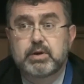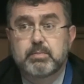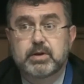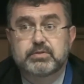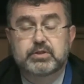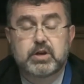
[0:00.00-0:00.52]
three
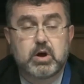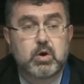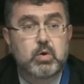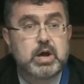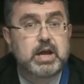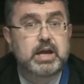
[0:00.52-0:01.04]
months
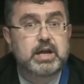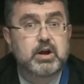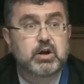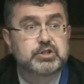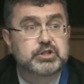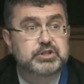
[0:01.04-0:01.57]
ago, in
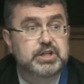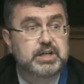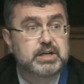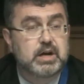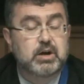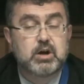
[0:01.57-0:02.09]

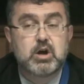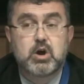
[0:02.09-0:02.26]
Argentina,